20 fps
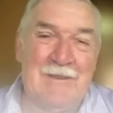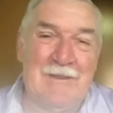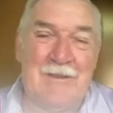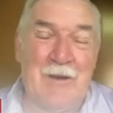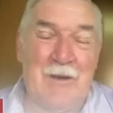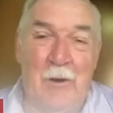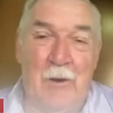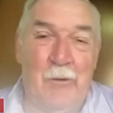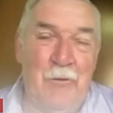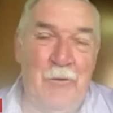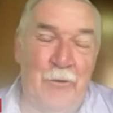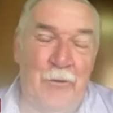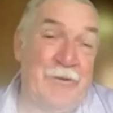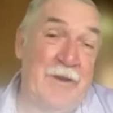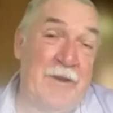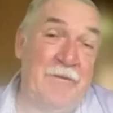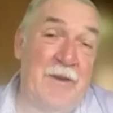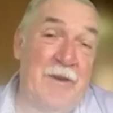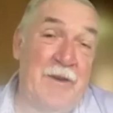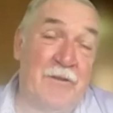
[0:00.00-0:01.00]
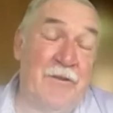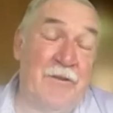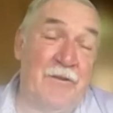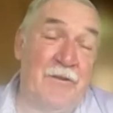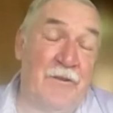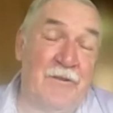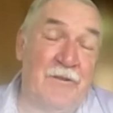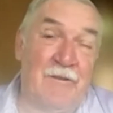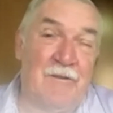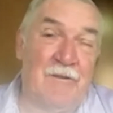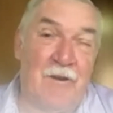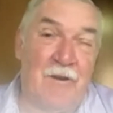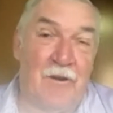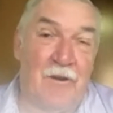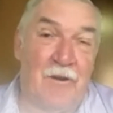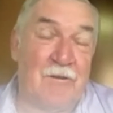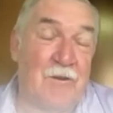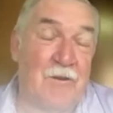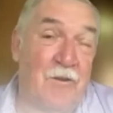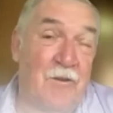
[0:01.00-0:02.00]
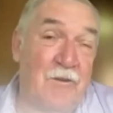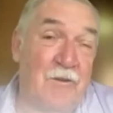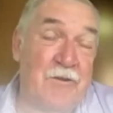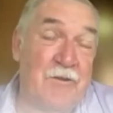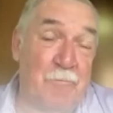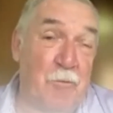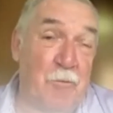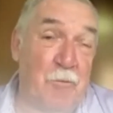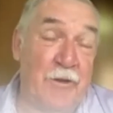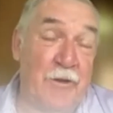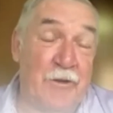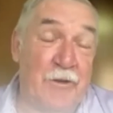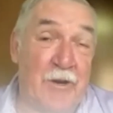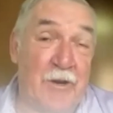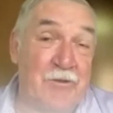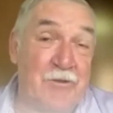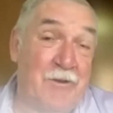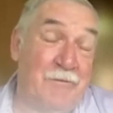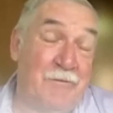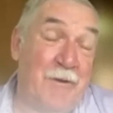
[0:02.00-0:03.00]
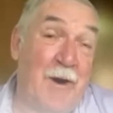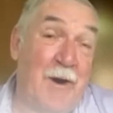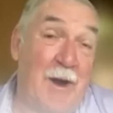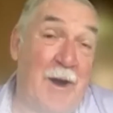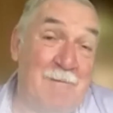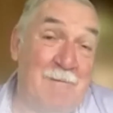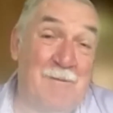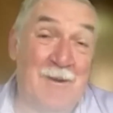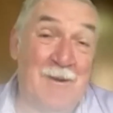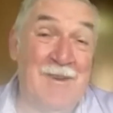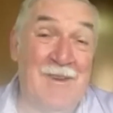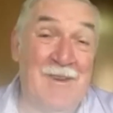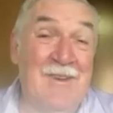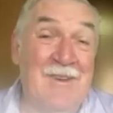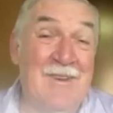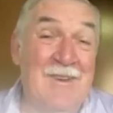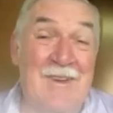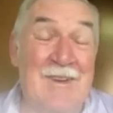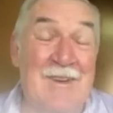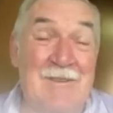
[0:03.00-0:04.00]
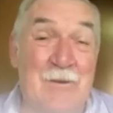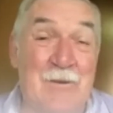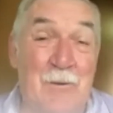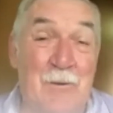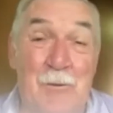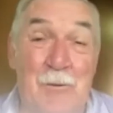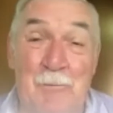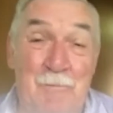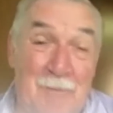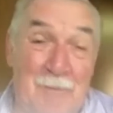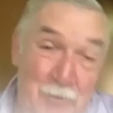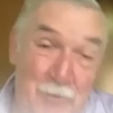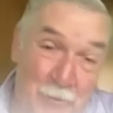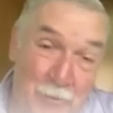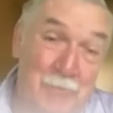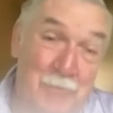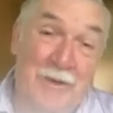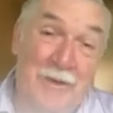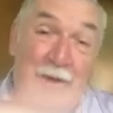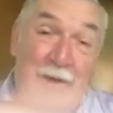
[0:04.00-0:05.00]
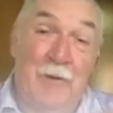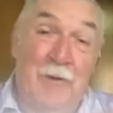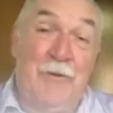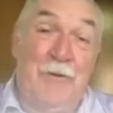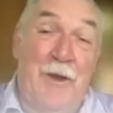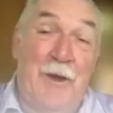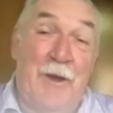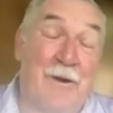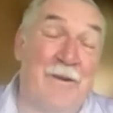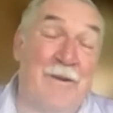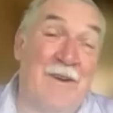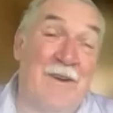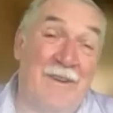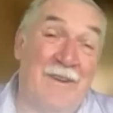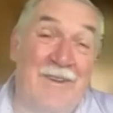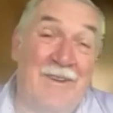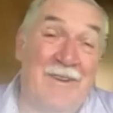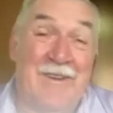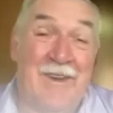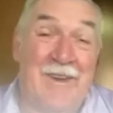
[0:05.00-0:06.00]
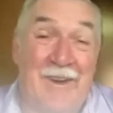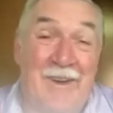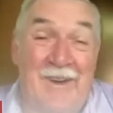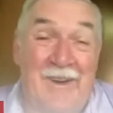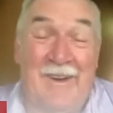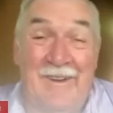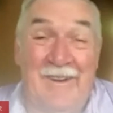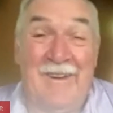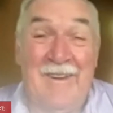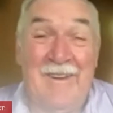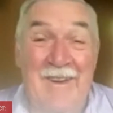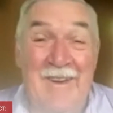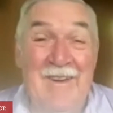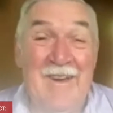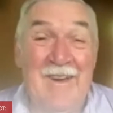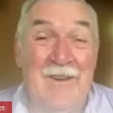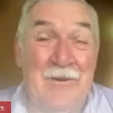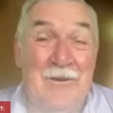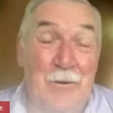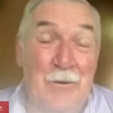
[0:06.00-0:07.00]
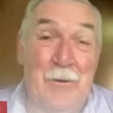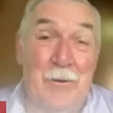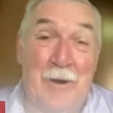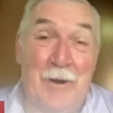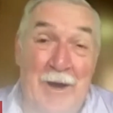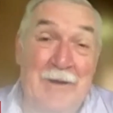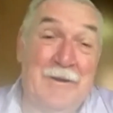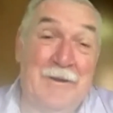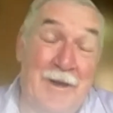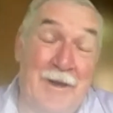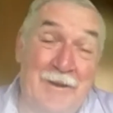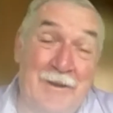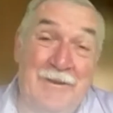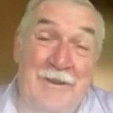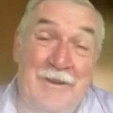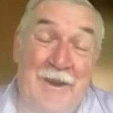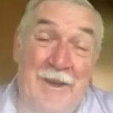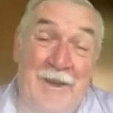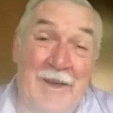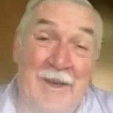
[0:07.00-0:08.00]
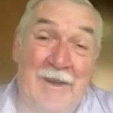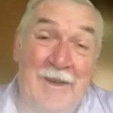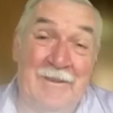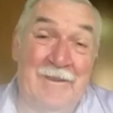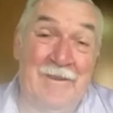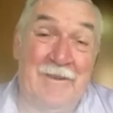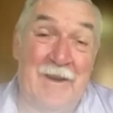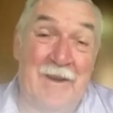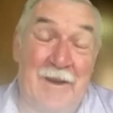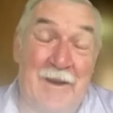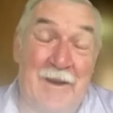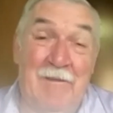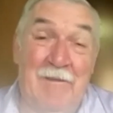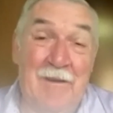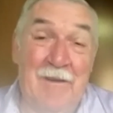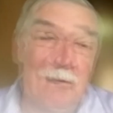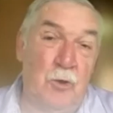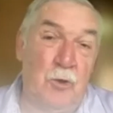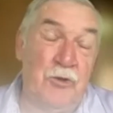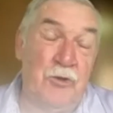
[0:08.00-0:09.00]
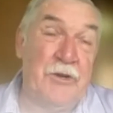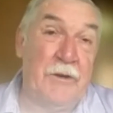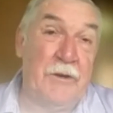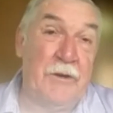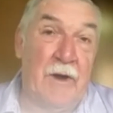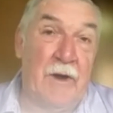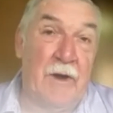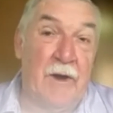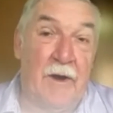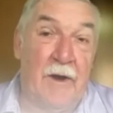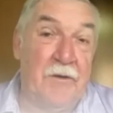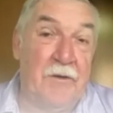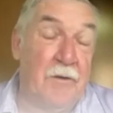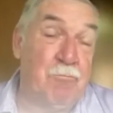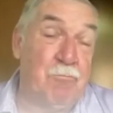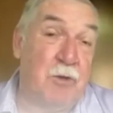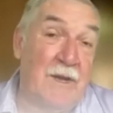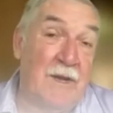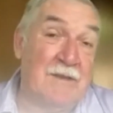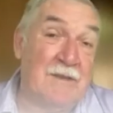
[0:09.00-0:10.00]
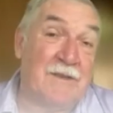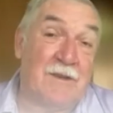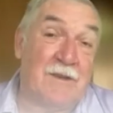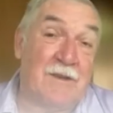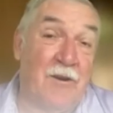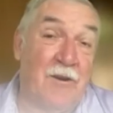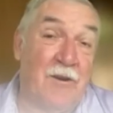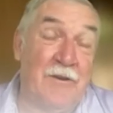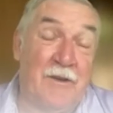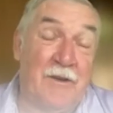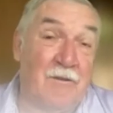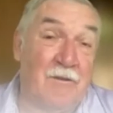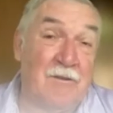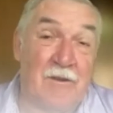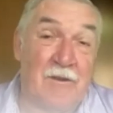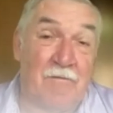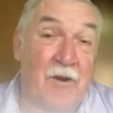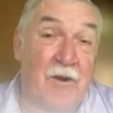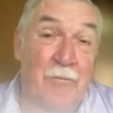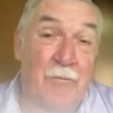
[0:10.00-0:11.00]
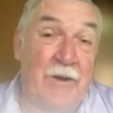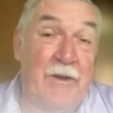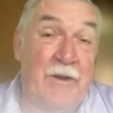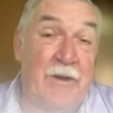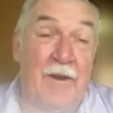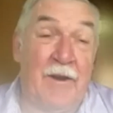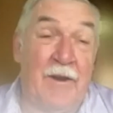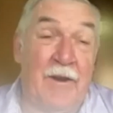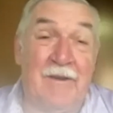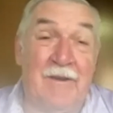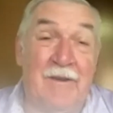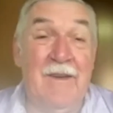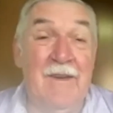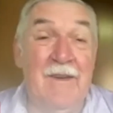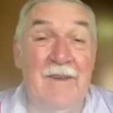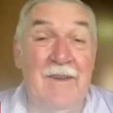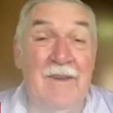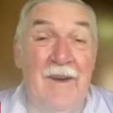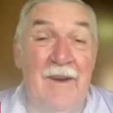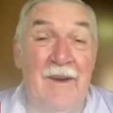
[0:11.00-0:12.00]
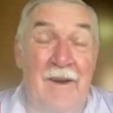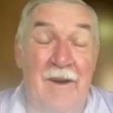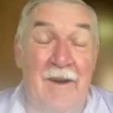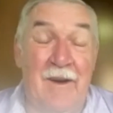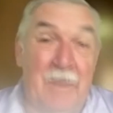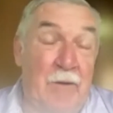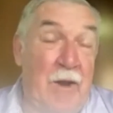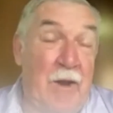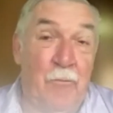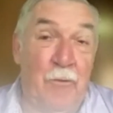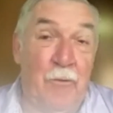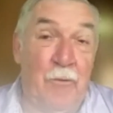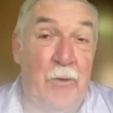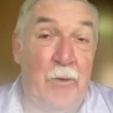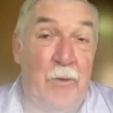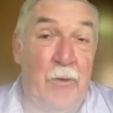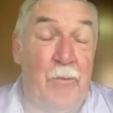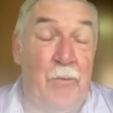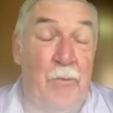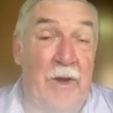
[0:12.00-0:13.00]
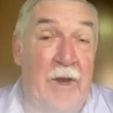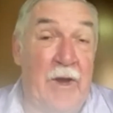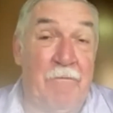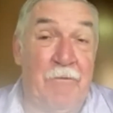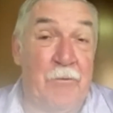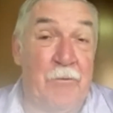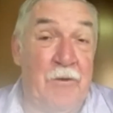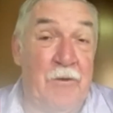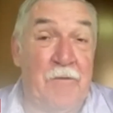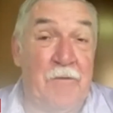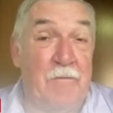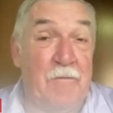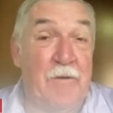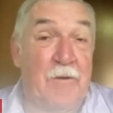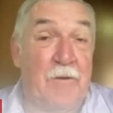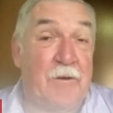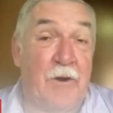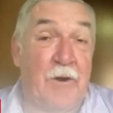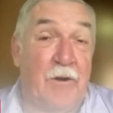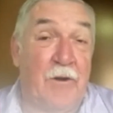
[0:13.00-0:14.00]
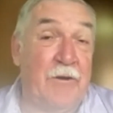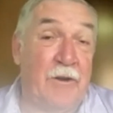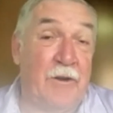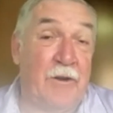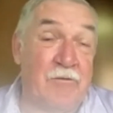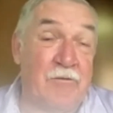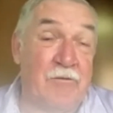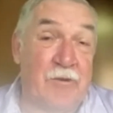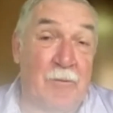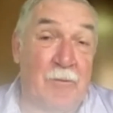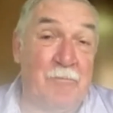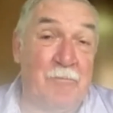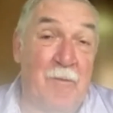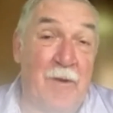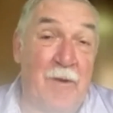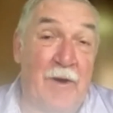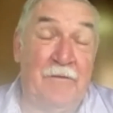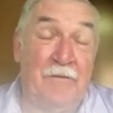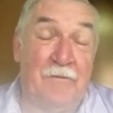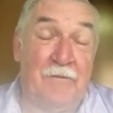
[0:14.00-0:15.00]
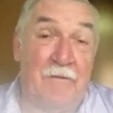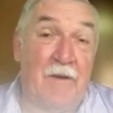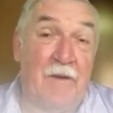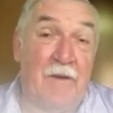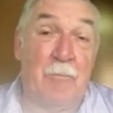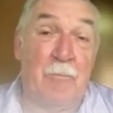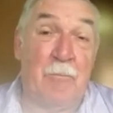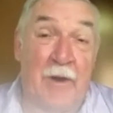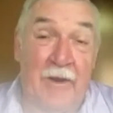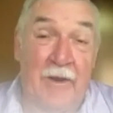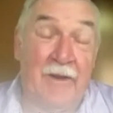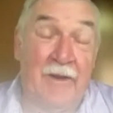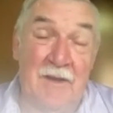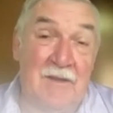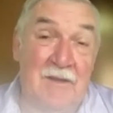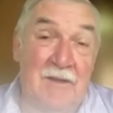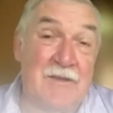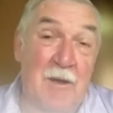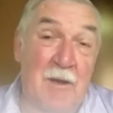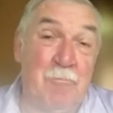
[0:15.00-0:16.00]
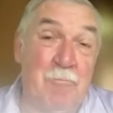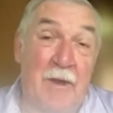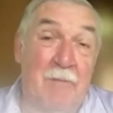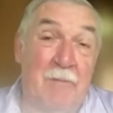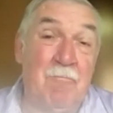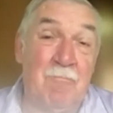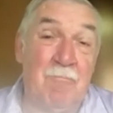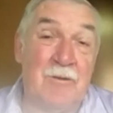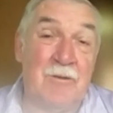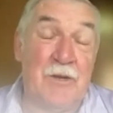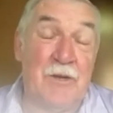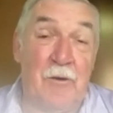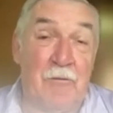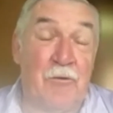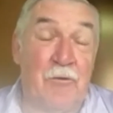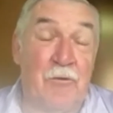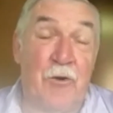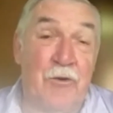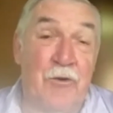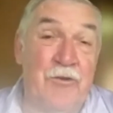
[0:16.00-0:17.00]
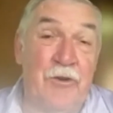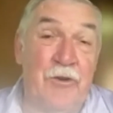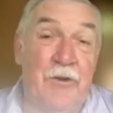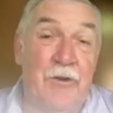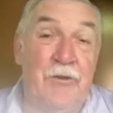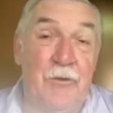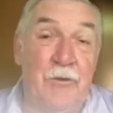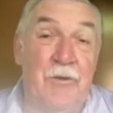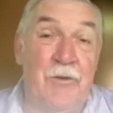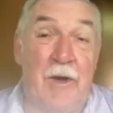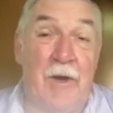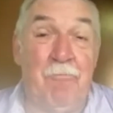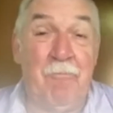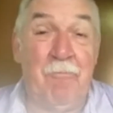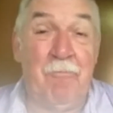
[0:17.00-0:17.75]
So, a $10,000 scholarship only costs you $5,000. And so, get out there and and do it. I did, and pushing 100 plus car dealers have already done it. Now we know we have 3,500 car dealerships. It'd be nice that everybody did something. So I encourage you to do that.